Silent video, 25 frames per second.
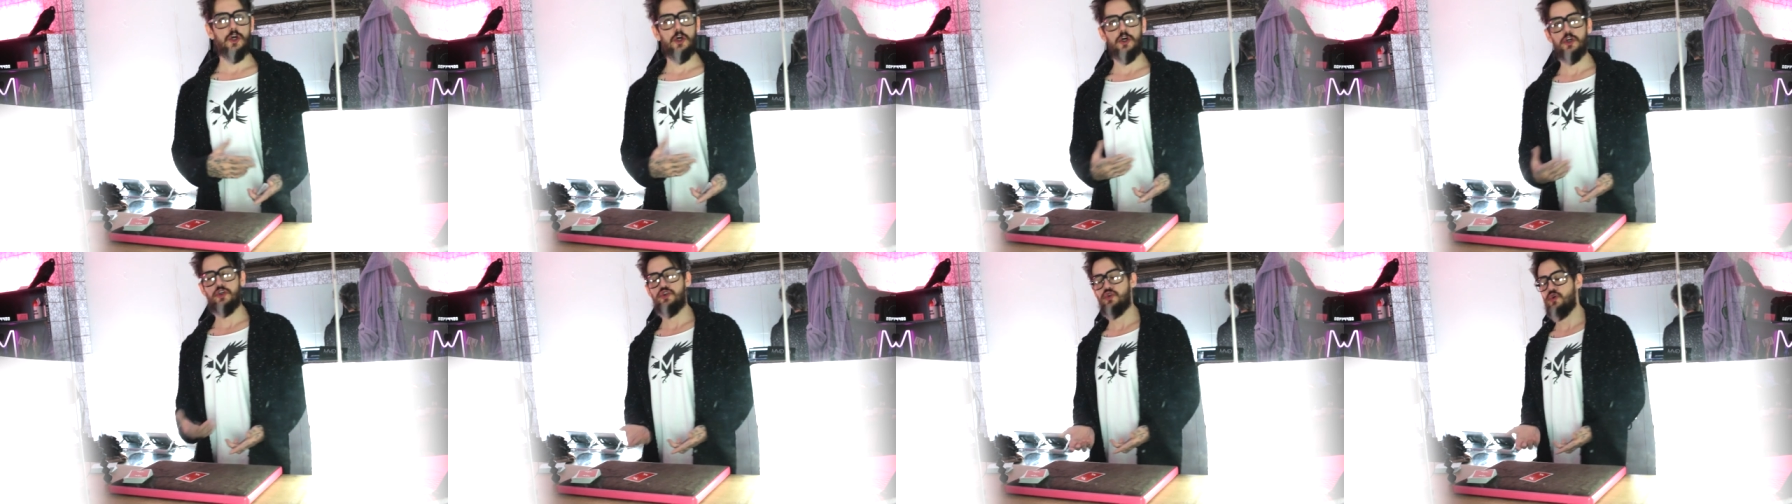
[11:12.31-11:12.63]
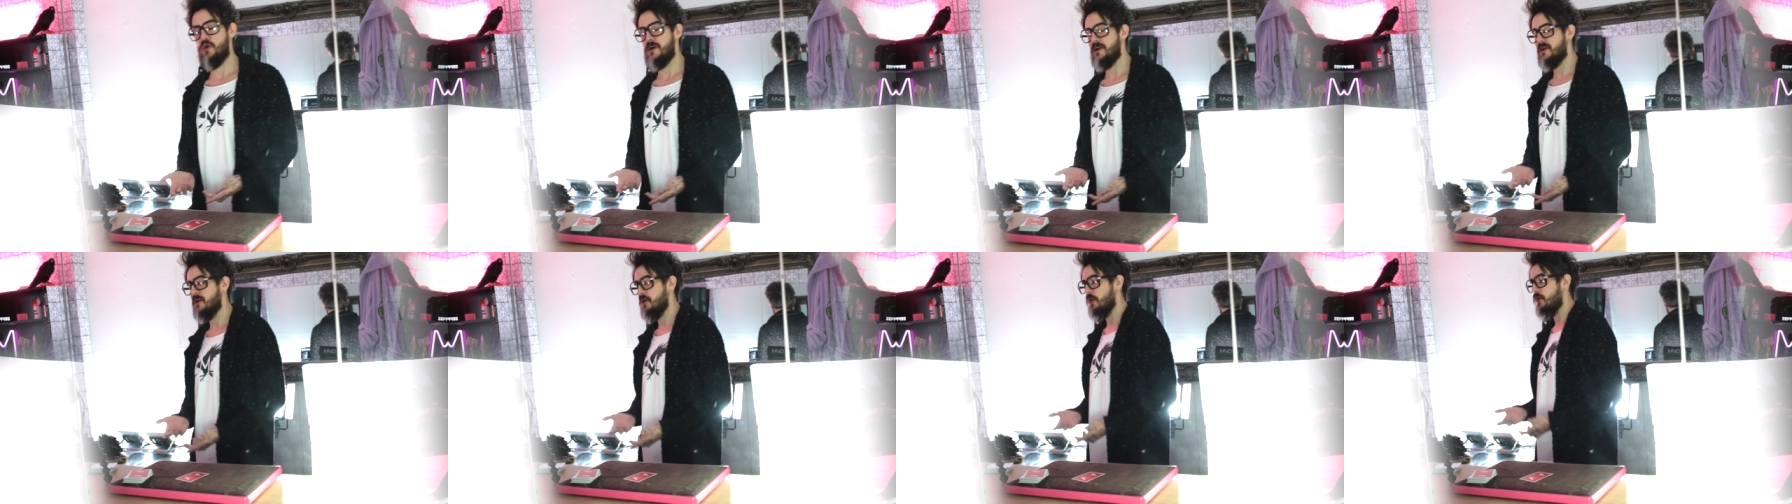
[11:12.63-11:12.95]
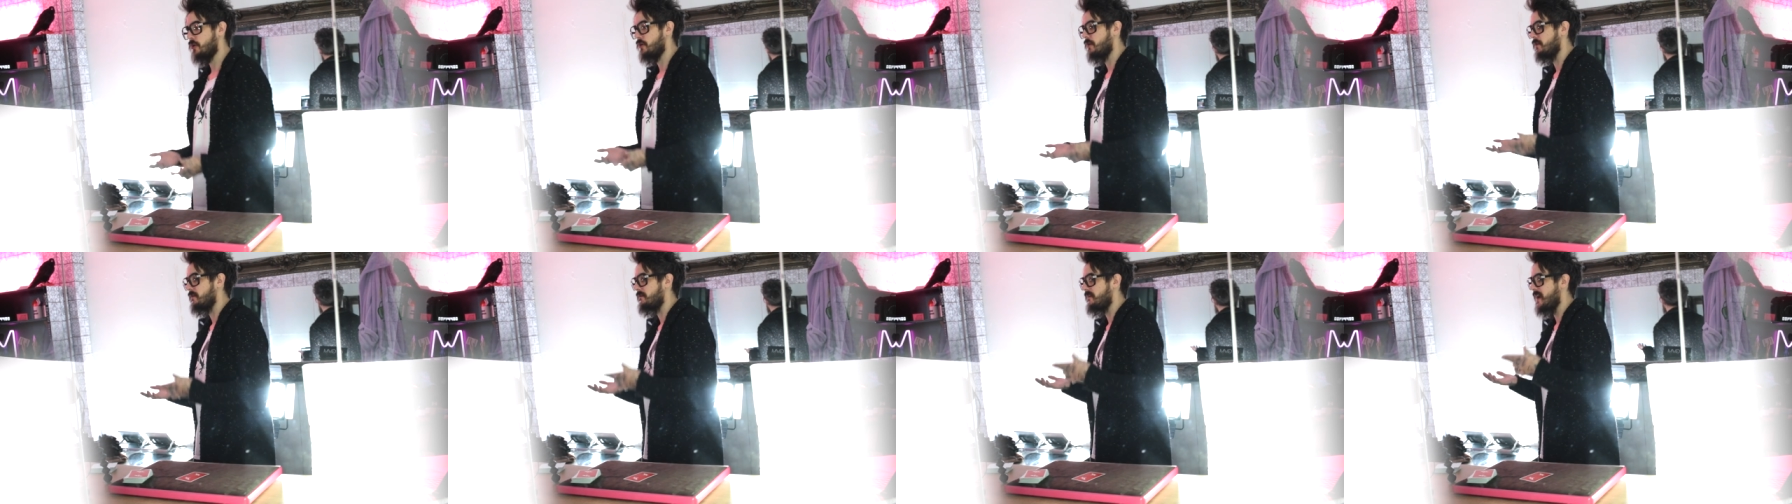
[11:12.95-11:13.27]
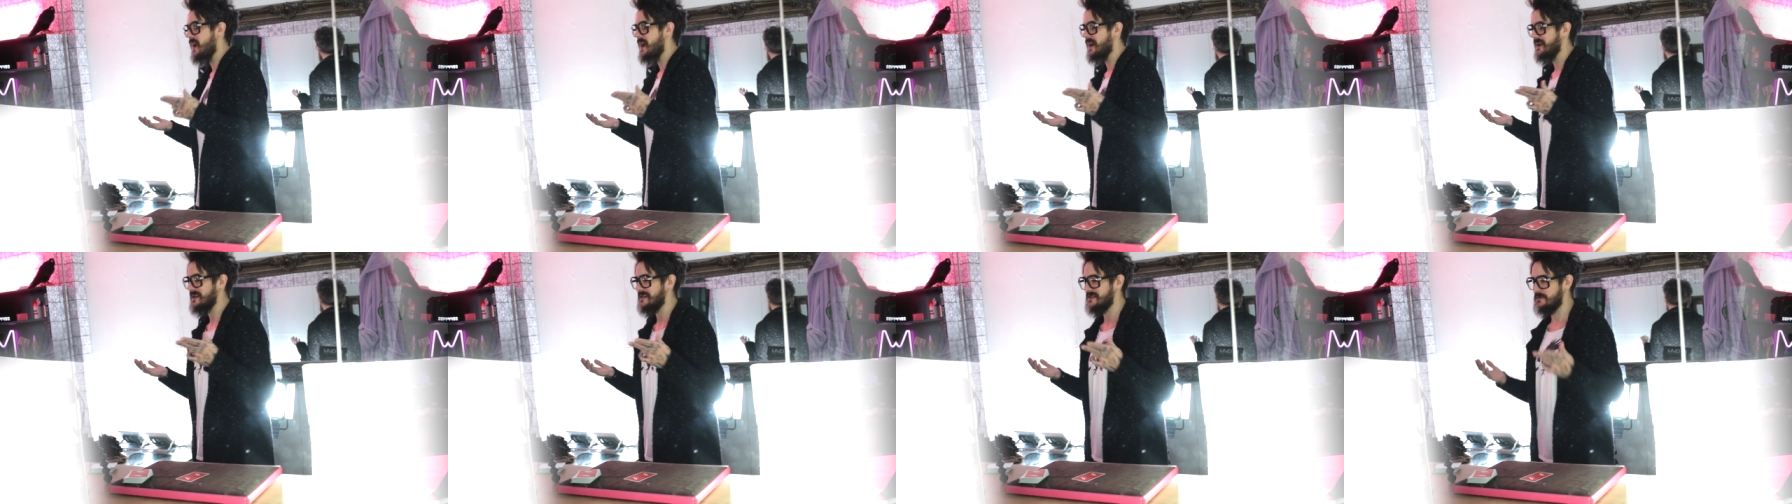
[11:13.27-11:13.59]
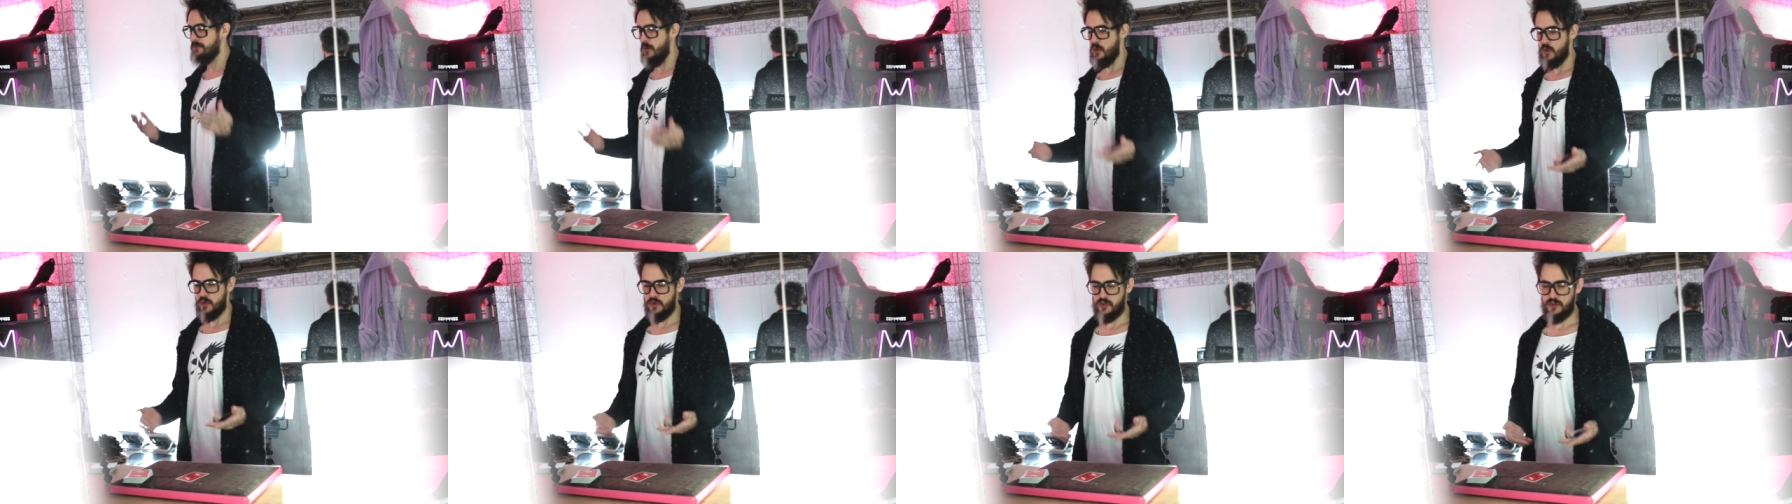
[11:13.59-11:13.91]
a trick of
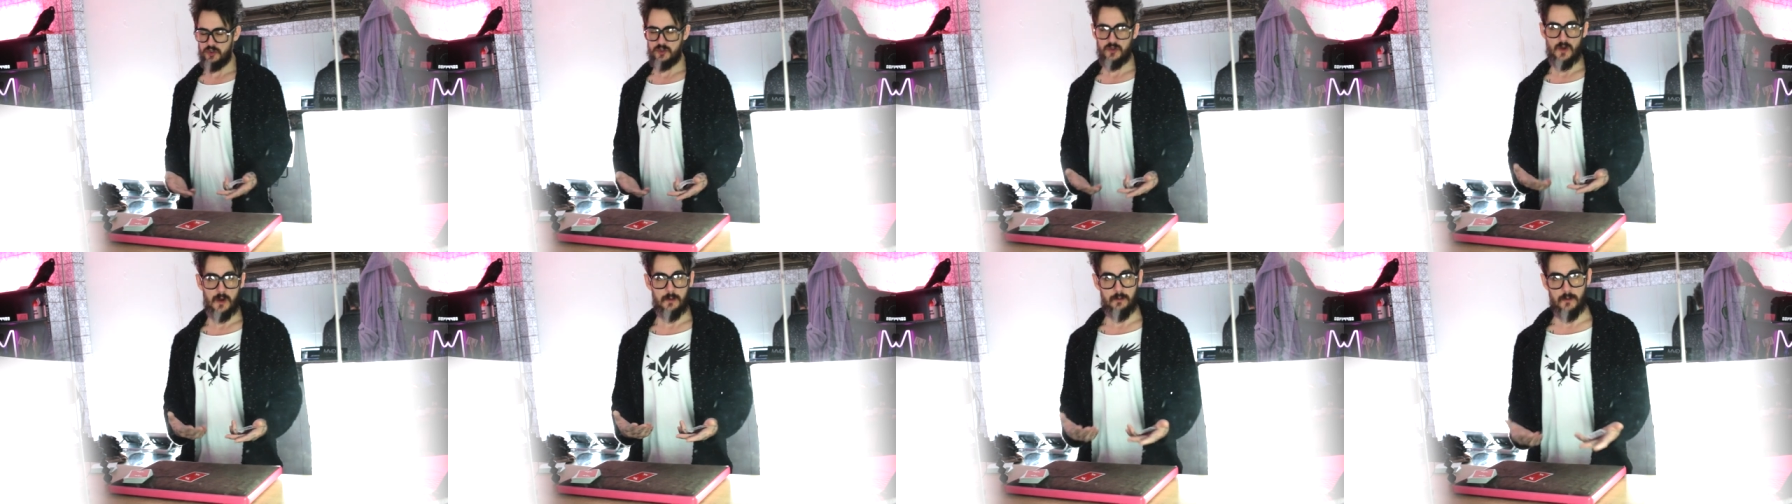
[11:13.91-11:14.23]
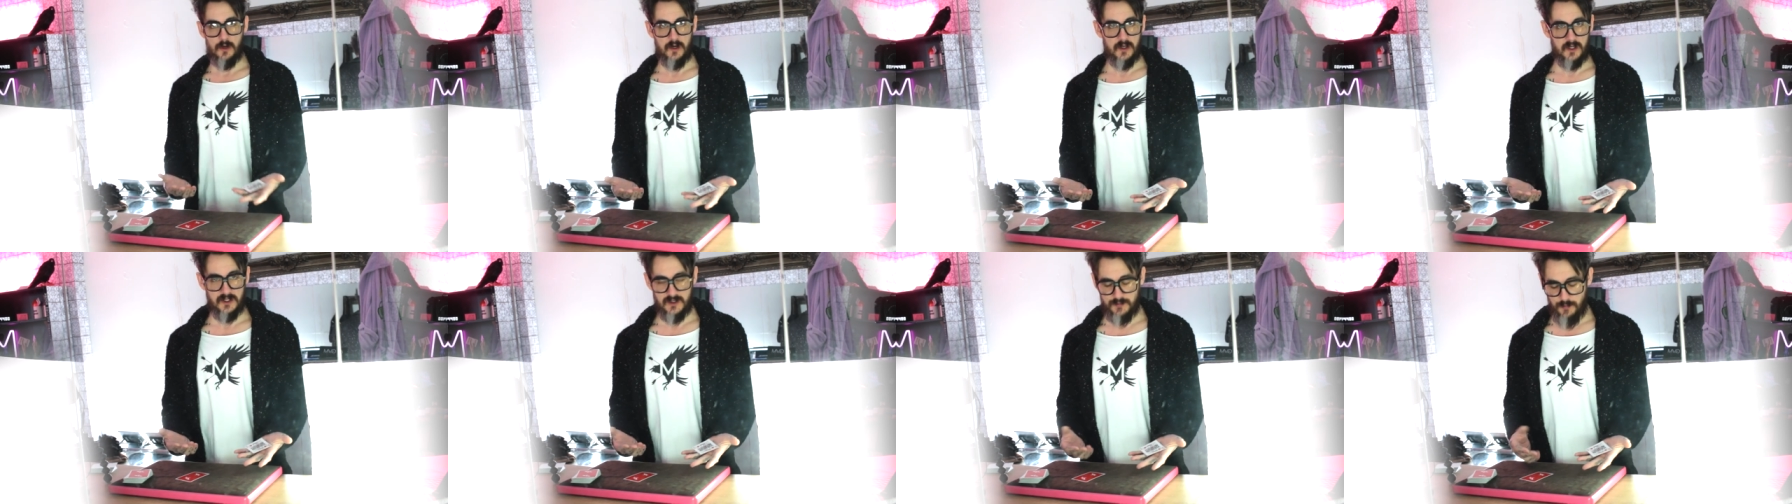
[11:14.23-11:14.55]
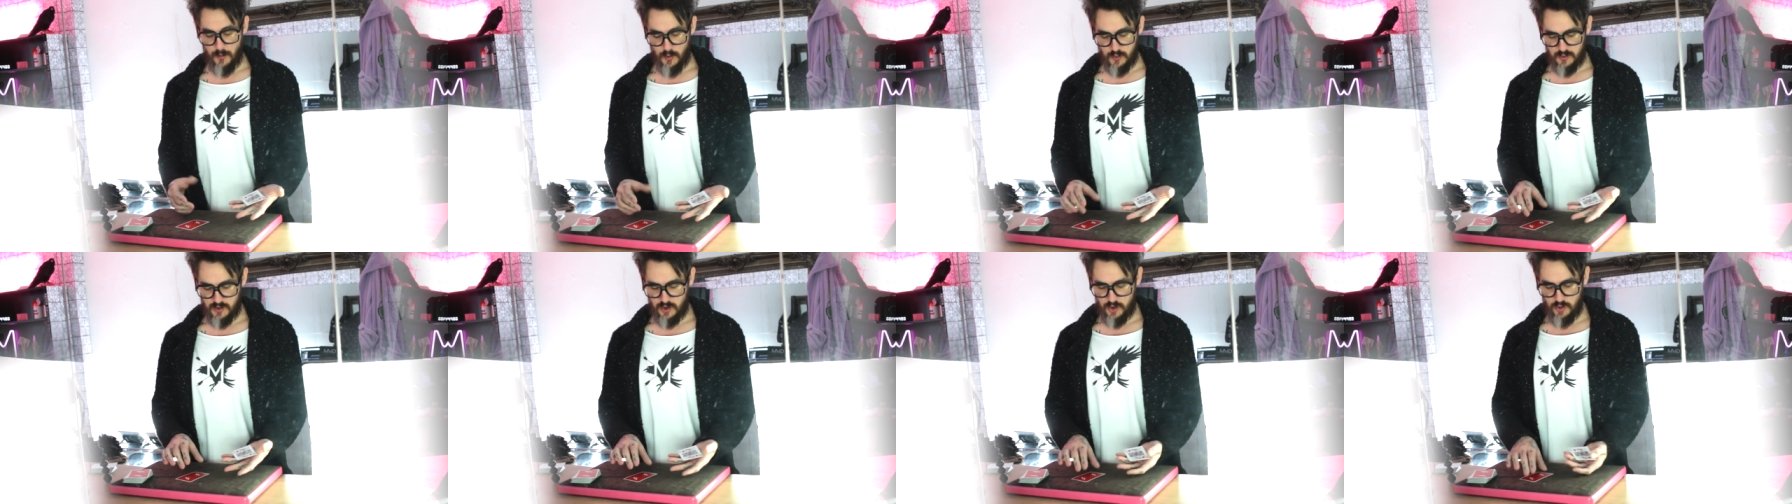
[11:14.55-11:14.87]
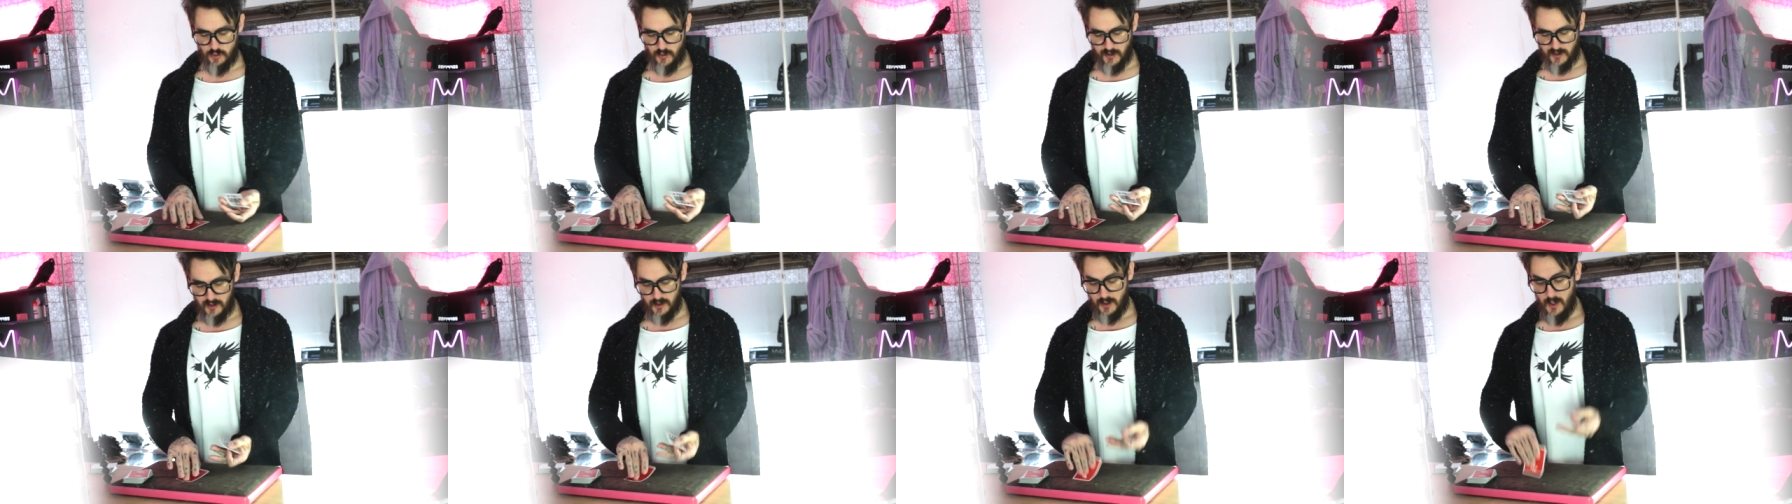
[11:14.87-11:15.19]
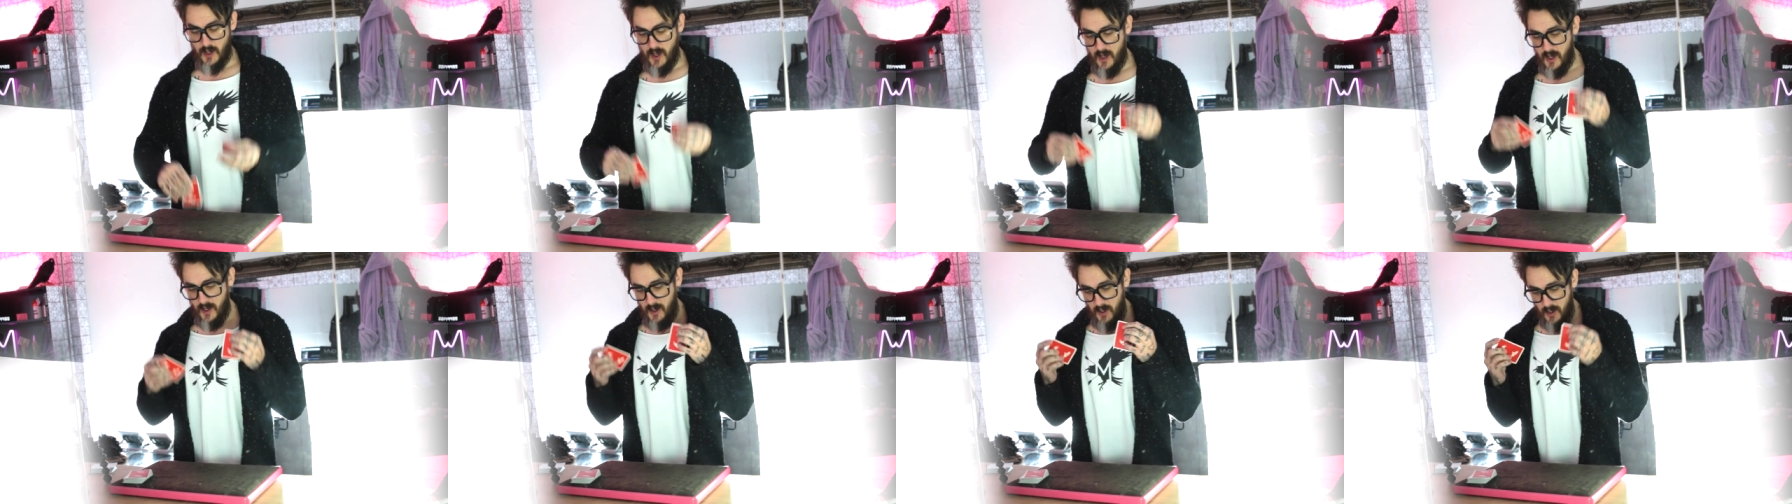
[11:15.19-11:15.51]
exposure so I'm gonna expose the trick if
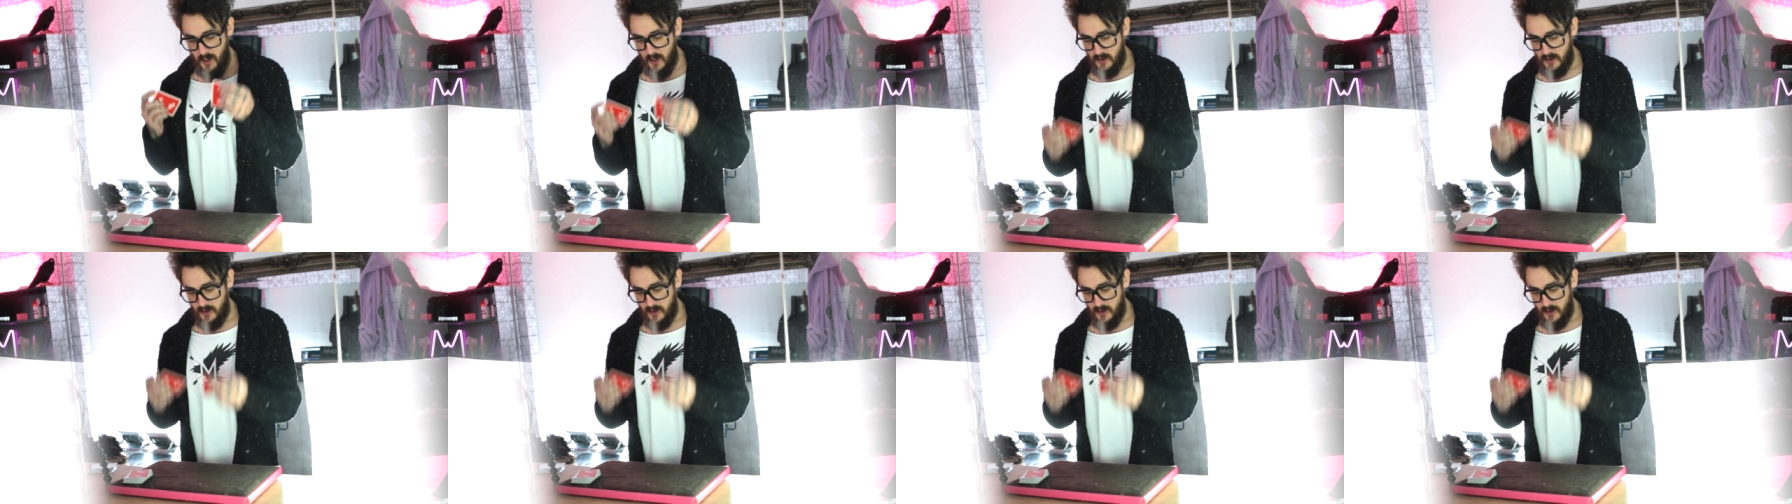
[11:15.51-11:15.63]
I don't